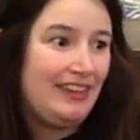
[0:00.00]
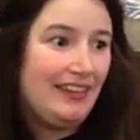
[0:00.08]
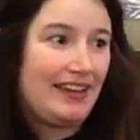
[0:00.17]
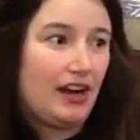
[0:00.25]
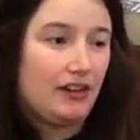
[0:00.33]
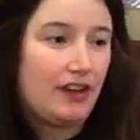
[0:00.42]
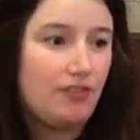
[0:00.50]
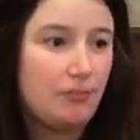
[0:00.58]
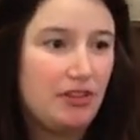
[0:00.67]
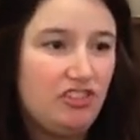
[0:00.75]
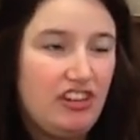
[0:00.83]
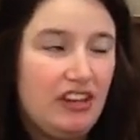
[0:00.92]
like, our
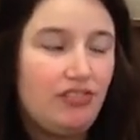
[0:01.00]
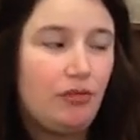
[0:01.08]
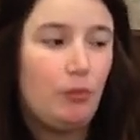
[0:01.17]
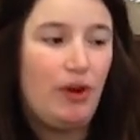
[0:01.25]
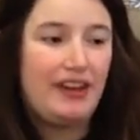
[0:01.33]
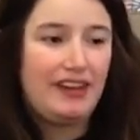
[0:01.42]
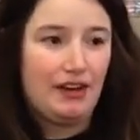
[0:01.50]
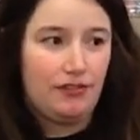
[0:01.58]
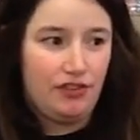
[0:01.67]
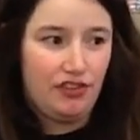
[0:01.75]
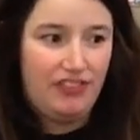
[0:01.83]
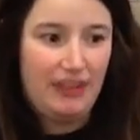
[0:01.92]
government cheese from WIC and our
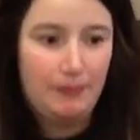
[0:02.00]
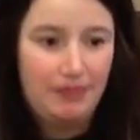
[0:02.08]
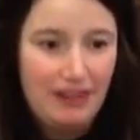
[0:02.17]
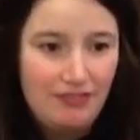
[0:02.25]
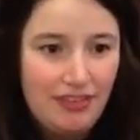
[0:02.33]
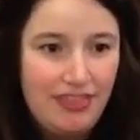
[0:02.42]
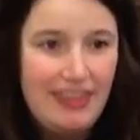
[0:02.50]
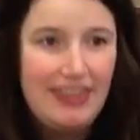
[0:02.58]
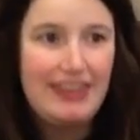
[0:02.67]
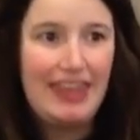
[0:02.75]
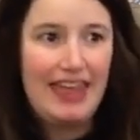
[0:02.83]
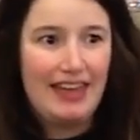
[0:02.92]
food stamps and
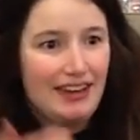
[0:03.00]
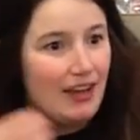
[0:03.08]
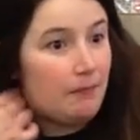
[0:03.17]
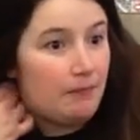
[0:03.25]
everything, and,